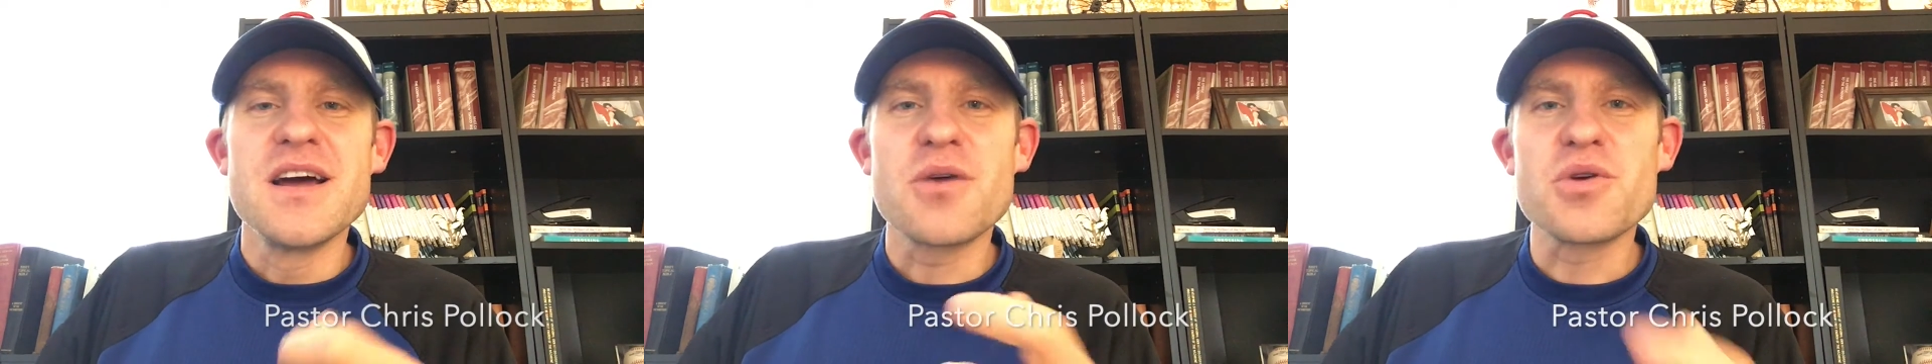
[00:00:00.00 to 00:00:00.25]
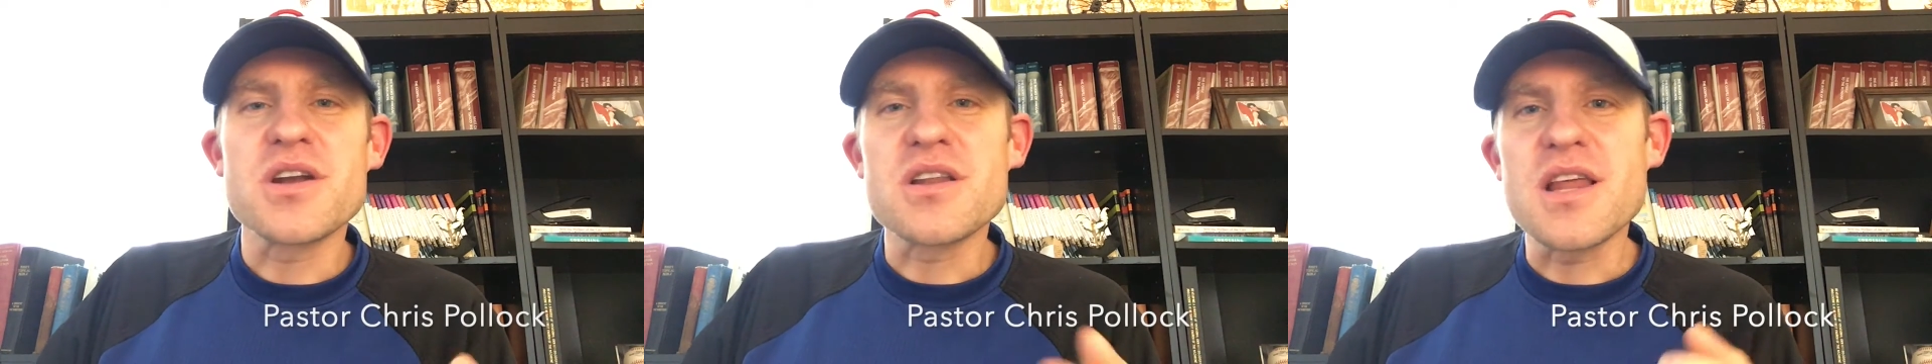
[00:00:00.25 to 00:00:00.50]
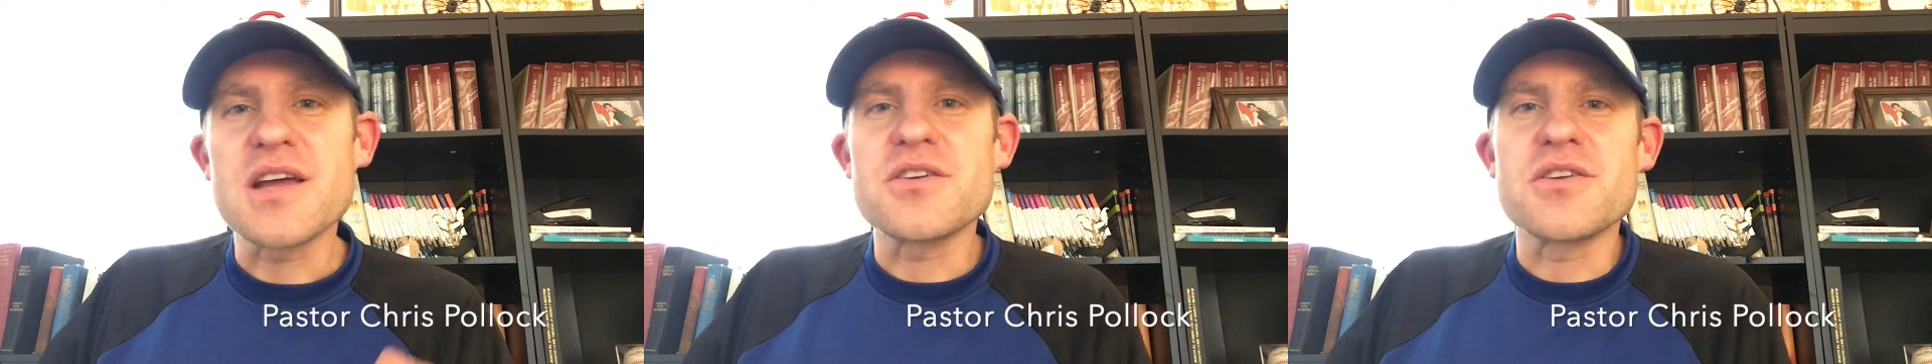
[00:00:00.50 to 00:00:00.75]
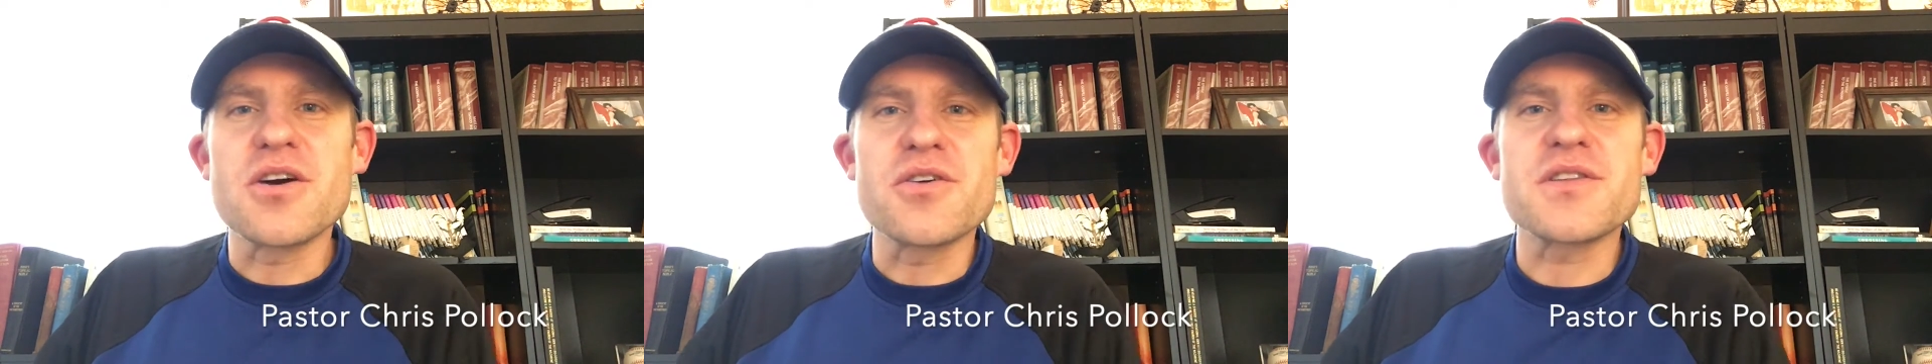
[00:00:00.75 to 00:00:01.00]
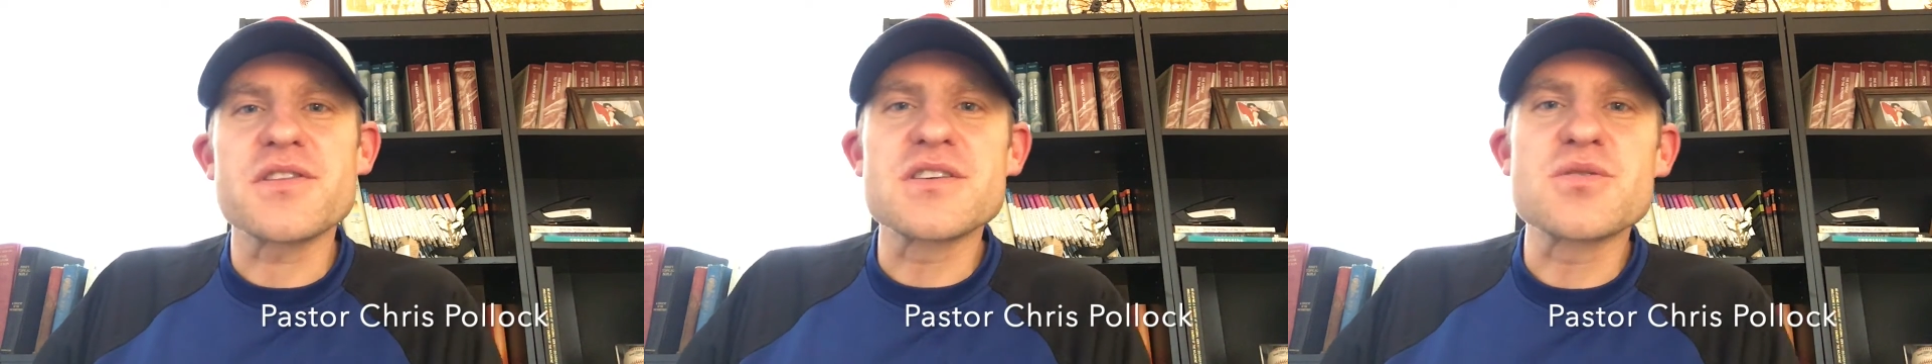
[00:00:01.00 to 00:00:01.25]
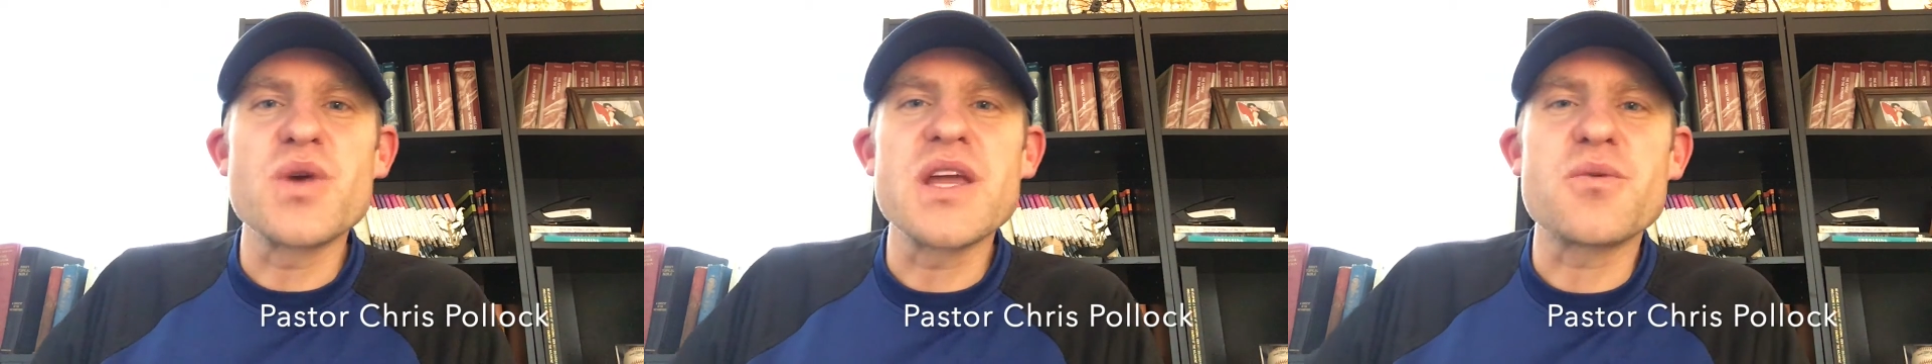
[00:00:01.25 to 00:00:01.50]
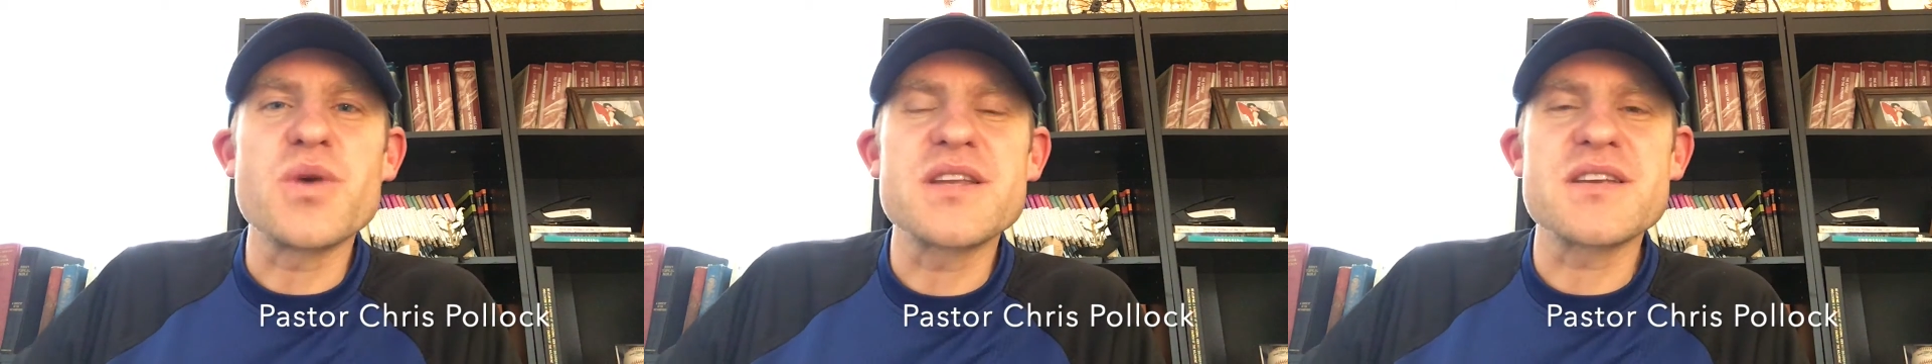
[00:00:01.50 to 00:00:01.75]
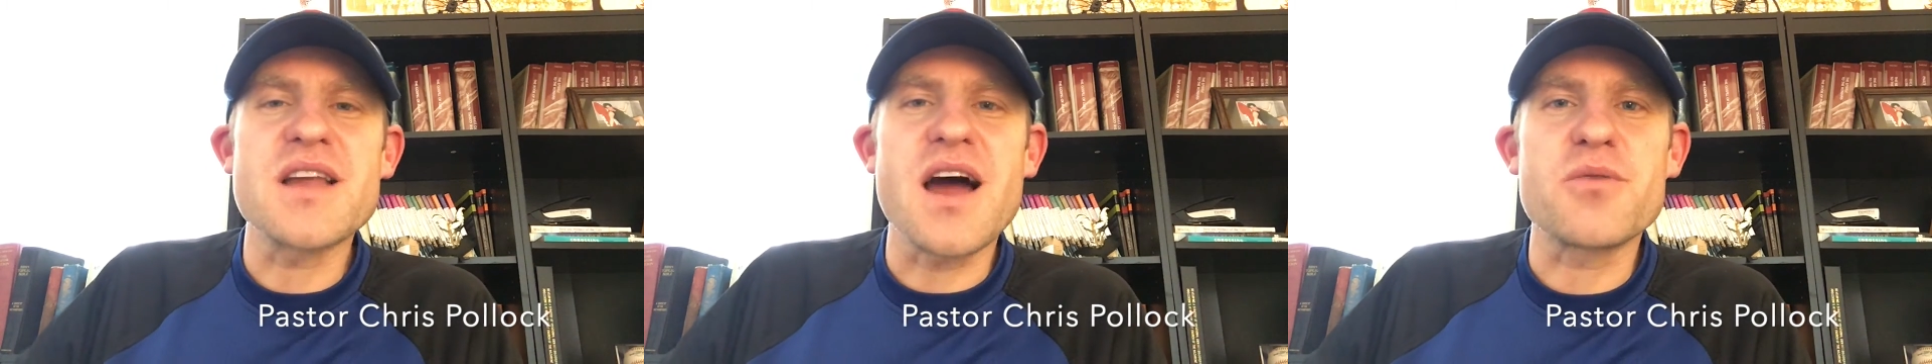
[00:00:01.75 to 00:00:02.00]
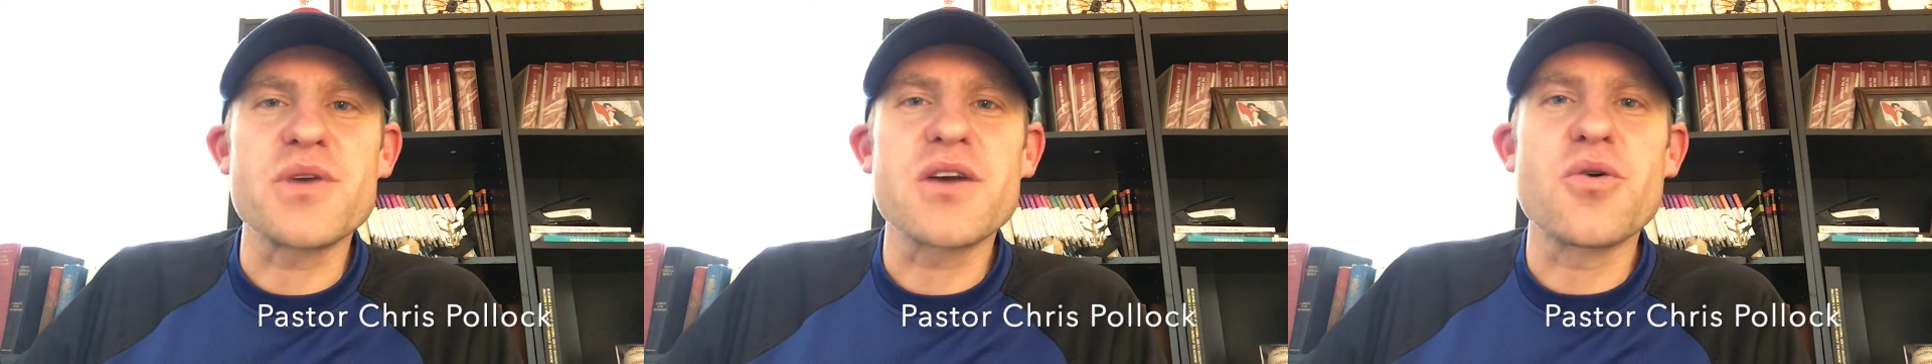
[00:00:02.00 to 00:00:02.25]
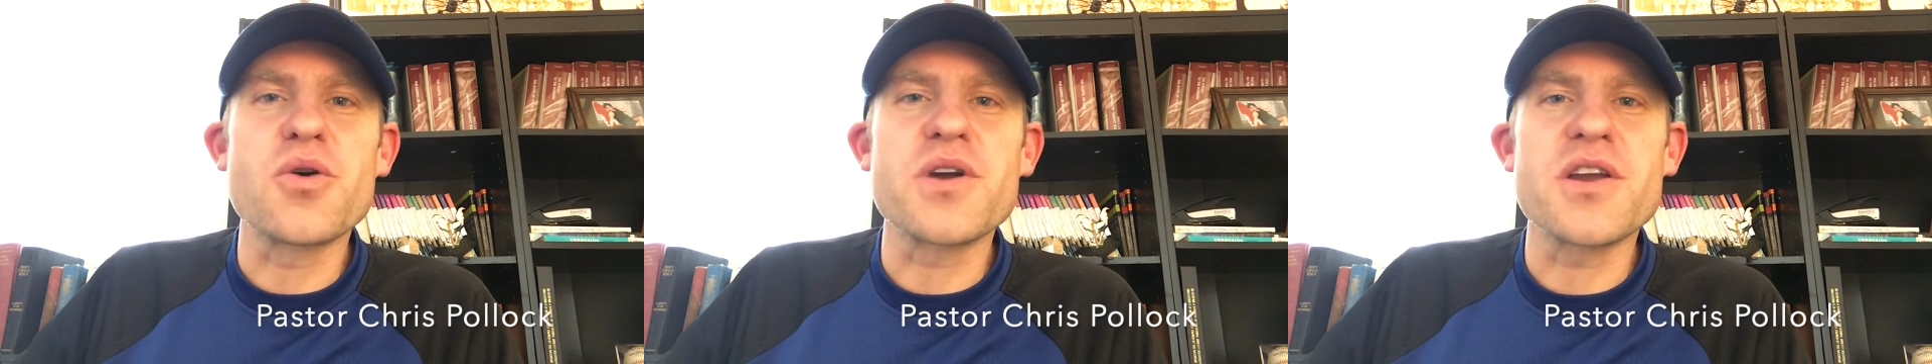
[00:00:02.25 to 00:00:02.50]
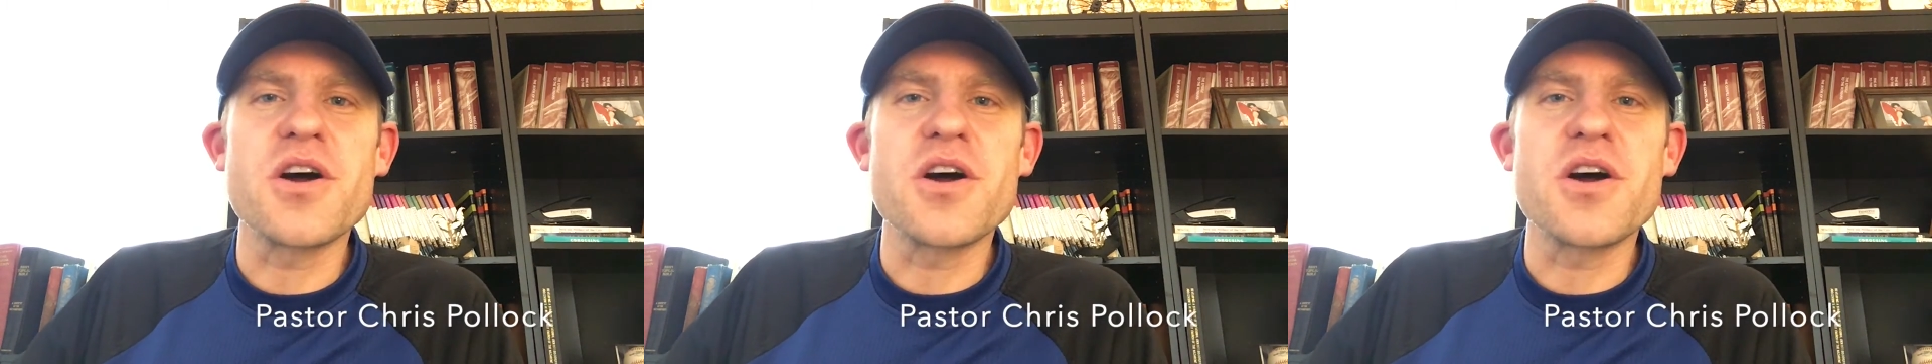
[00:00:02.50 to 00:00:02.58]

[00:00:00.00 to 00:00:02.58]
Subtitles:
I wanted to let you know that this week we did not record